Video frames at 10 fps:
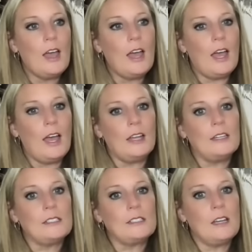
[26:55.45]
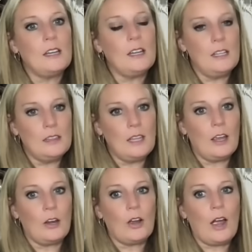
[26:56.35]
and in
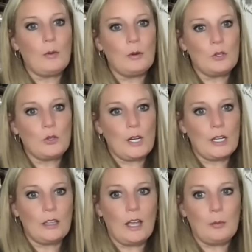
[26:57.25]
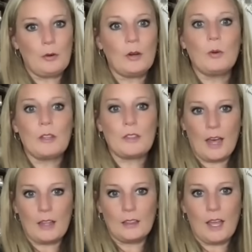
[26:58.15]
there I would create a library with
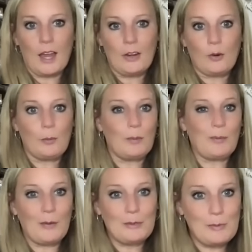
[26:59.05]
that ladder, but mine was